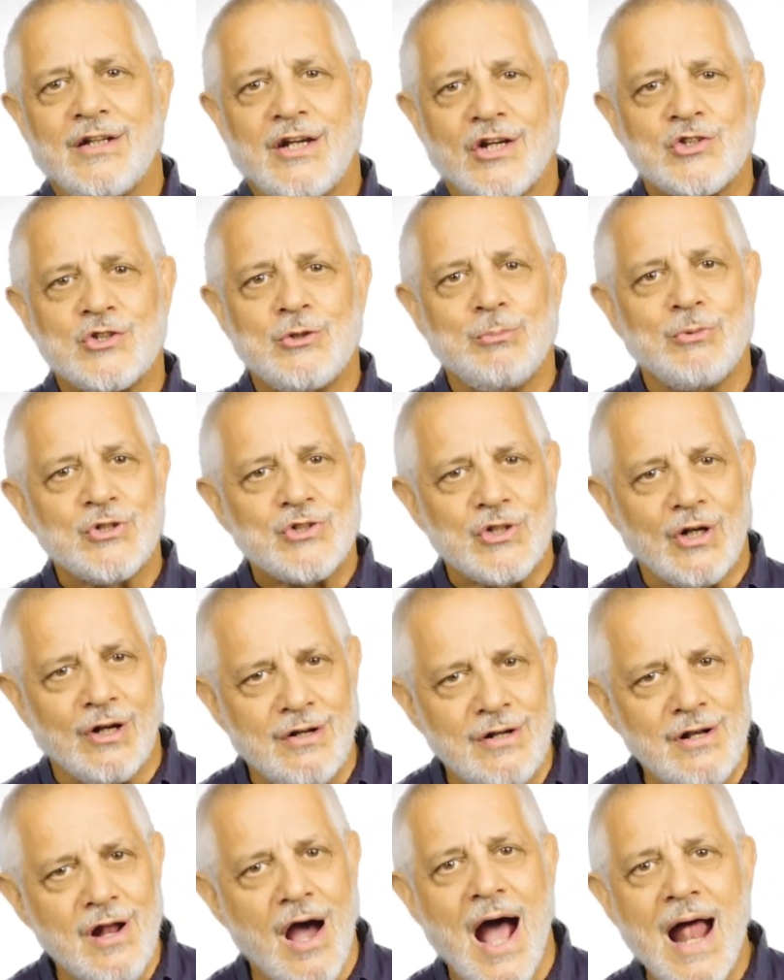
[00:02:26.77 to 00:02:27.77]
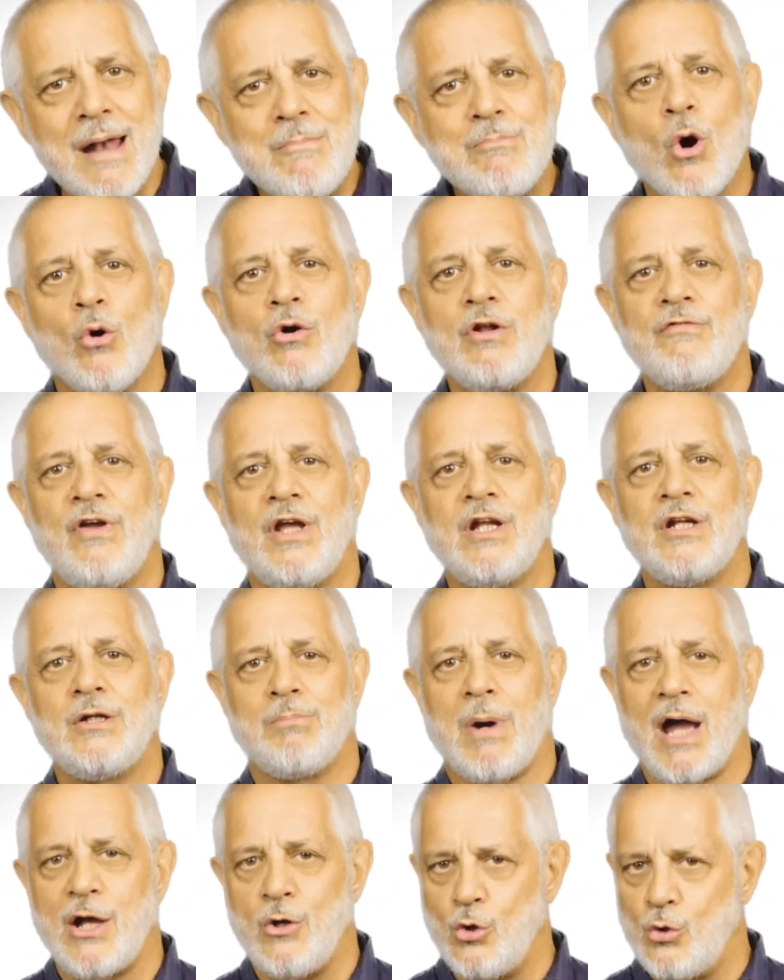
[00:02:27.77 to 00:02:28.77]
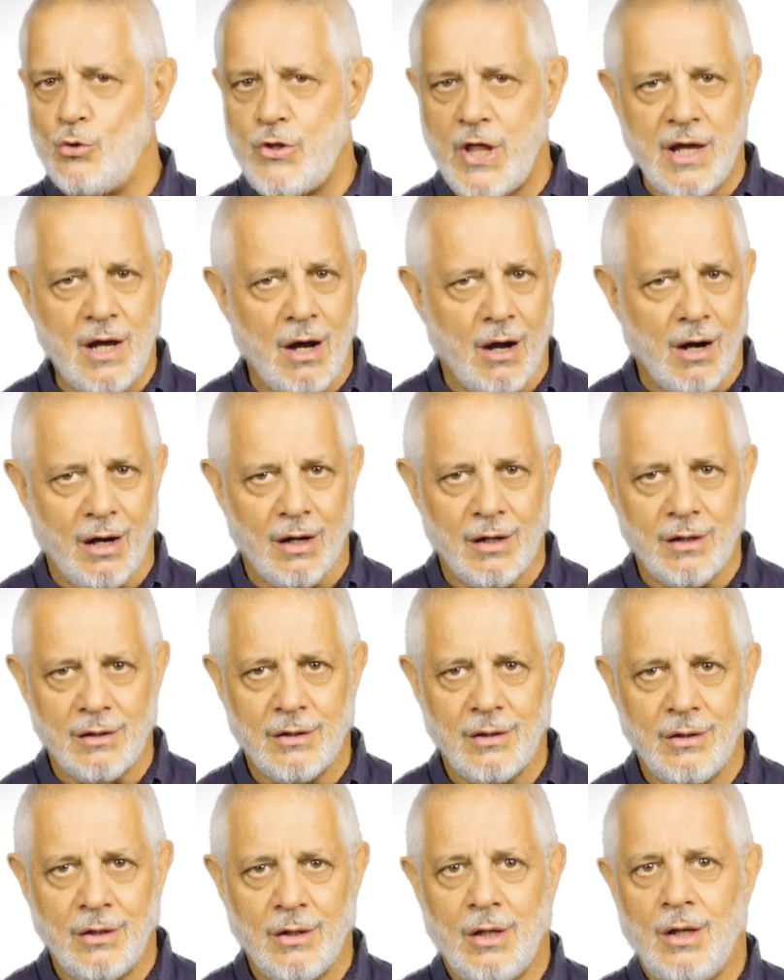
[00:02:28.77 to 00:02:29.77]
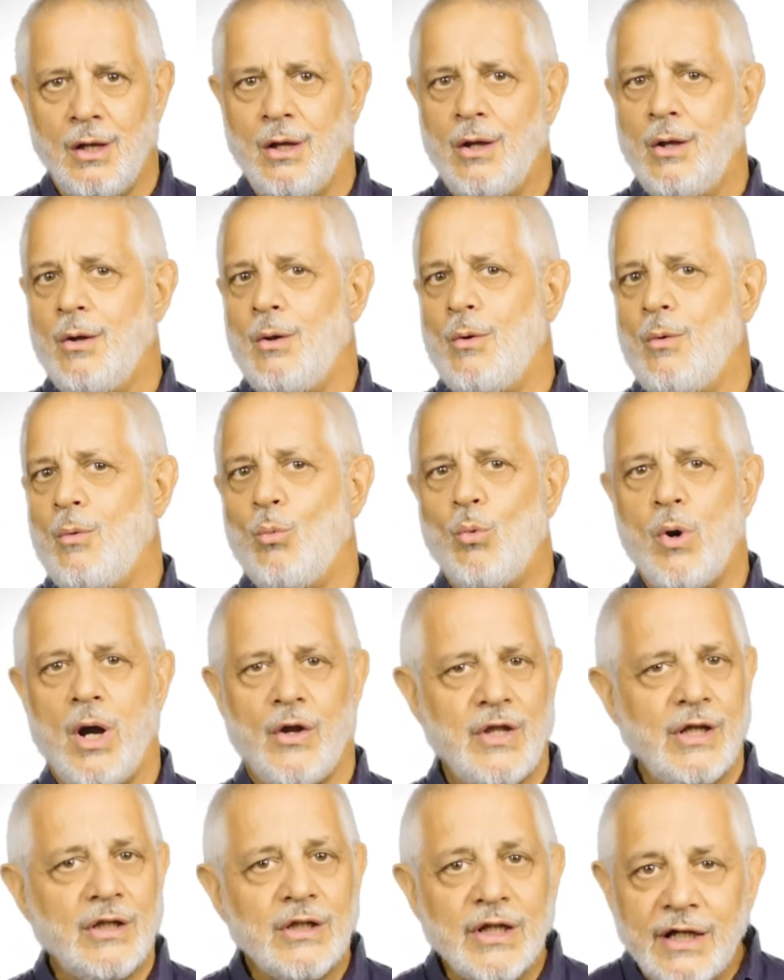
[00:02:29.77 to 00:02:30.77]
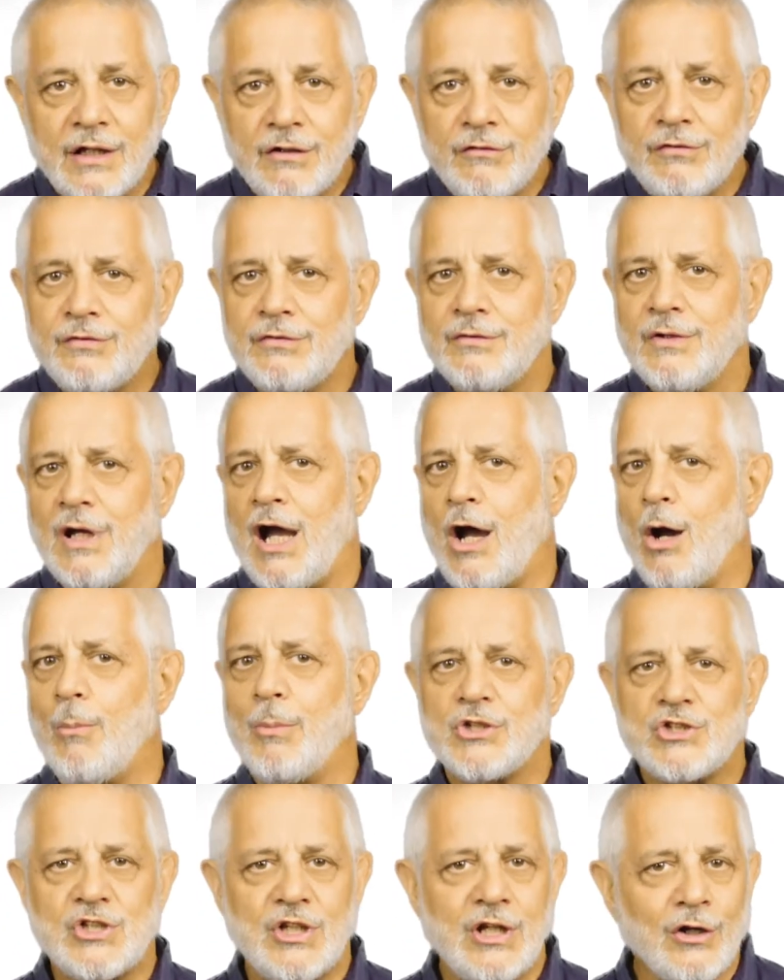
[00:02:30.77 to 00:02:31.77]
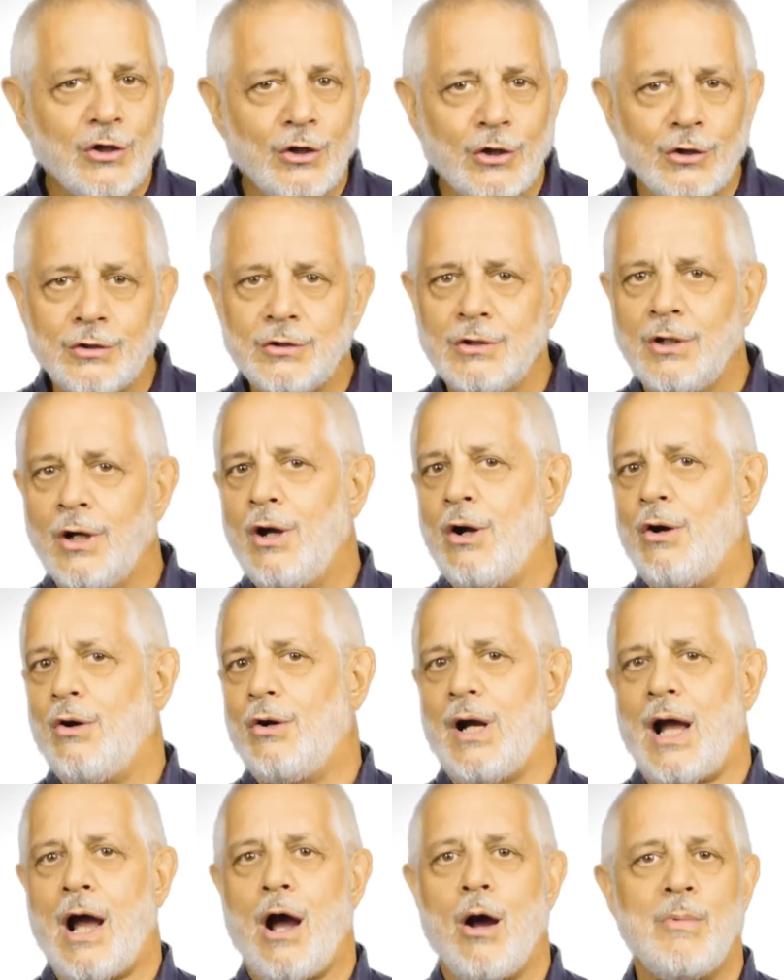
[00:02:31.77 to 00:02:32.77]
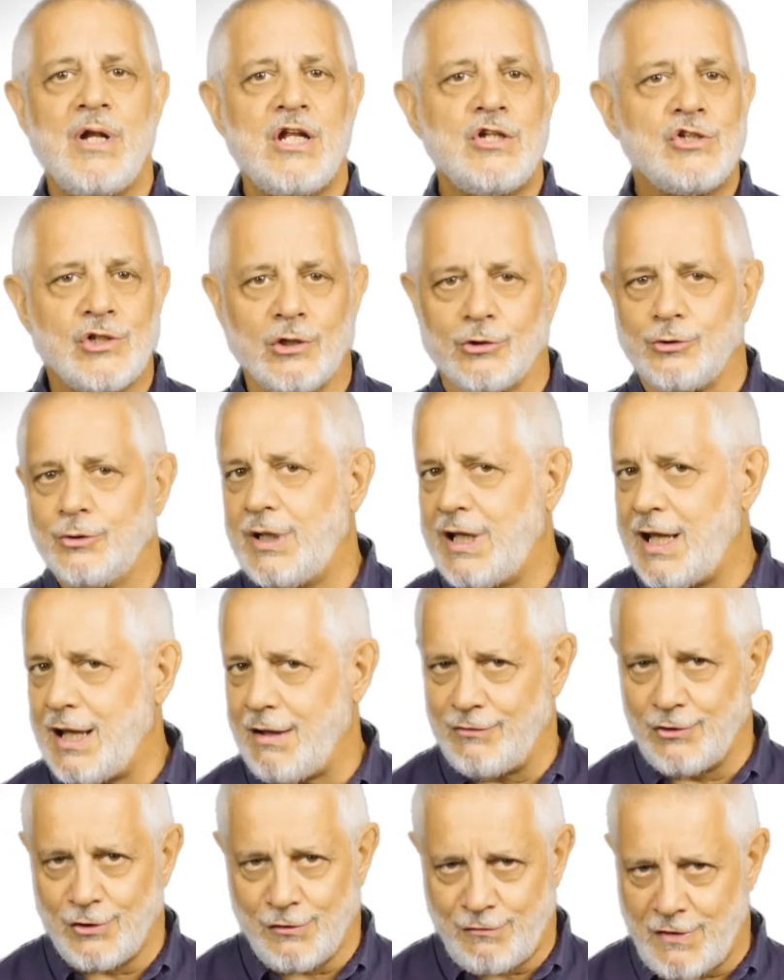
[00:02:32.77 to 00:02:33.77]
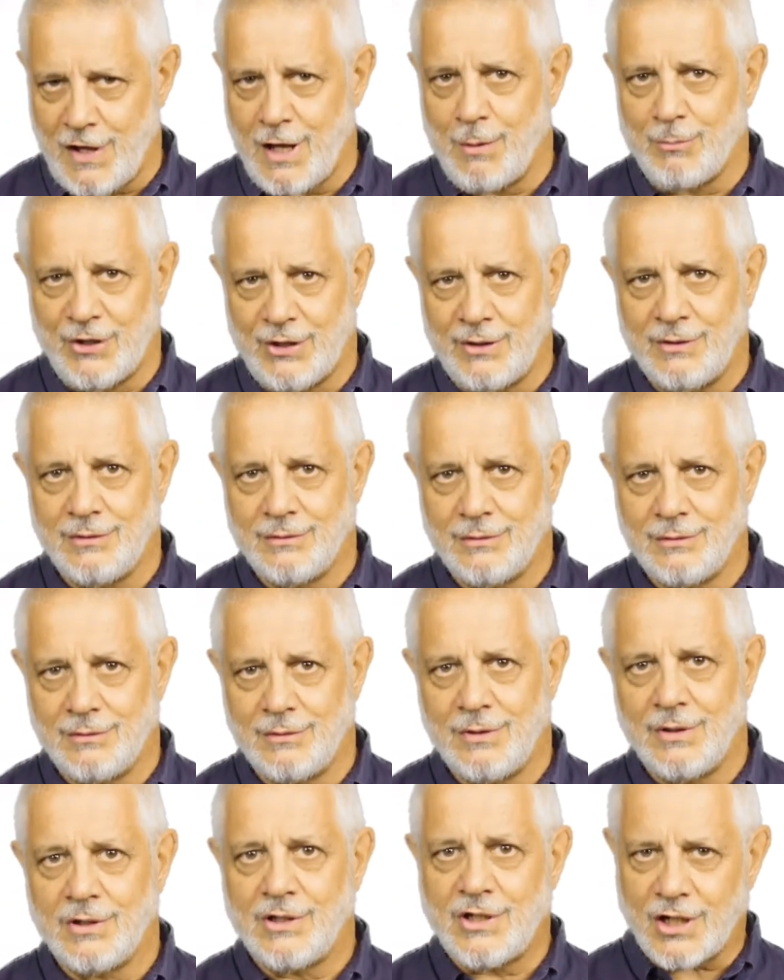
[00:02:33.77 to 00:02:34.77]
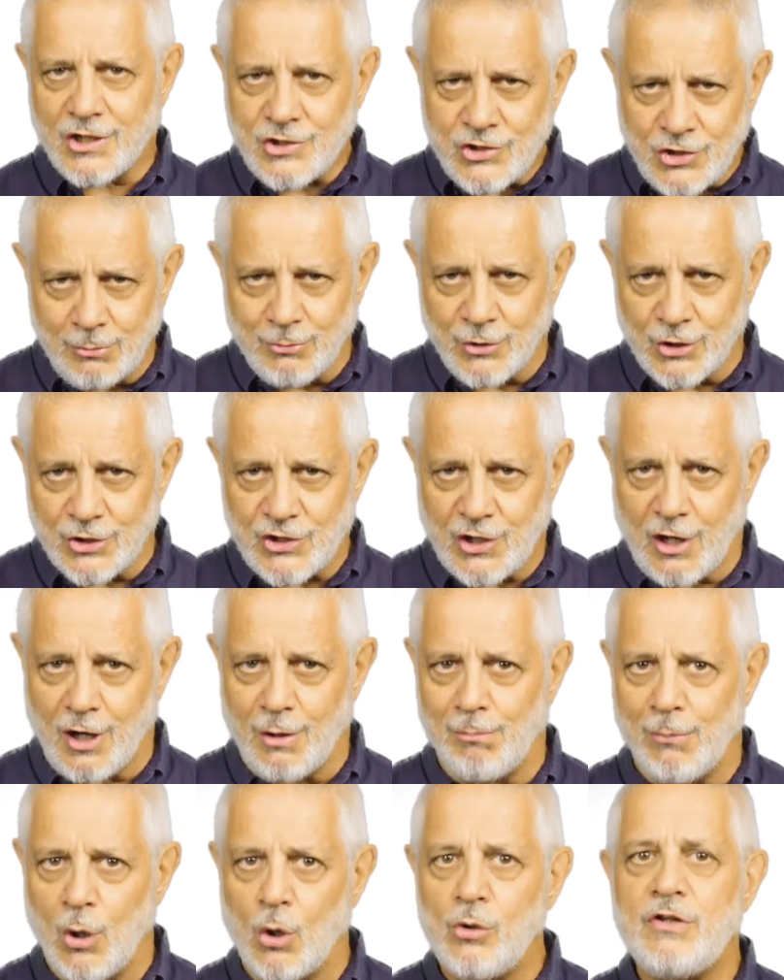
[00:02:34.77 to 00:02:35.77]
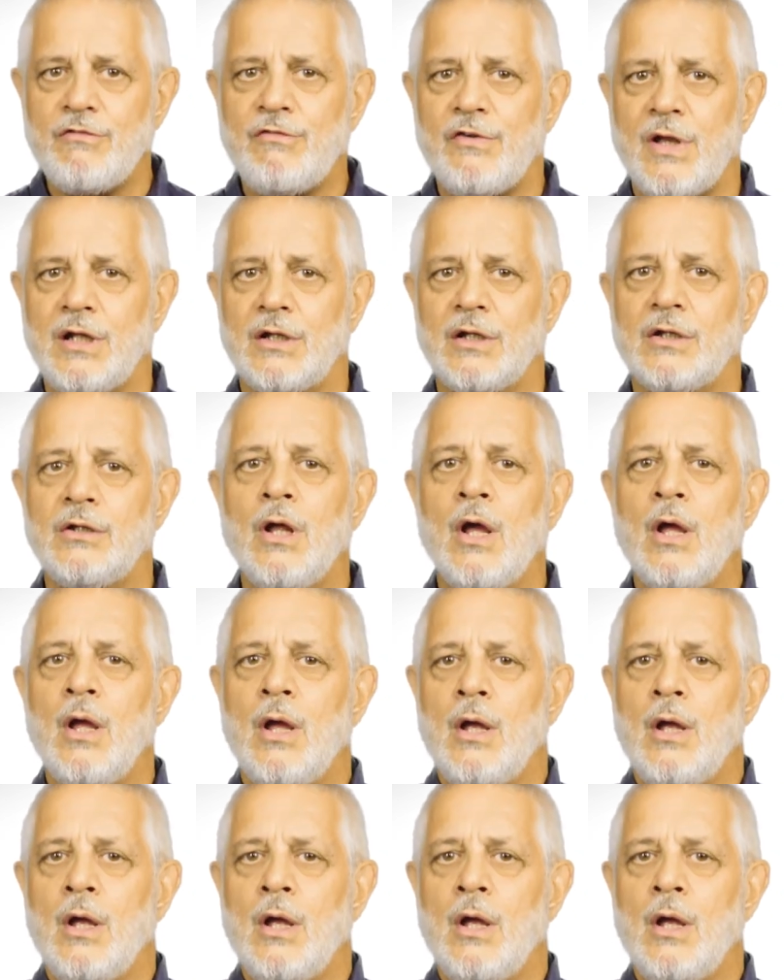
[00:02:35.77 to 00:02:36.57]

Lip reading: that customers are not motivated by who they are, where they live, how much they earn, or how many children they have in their family. Customers are motivated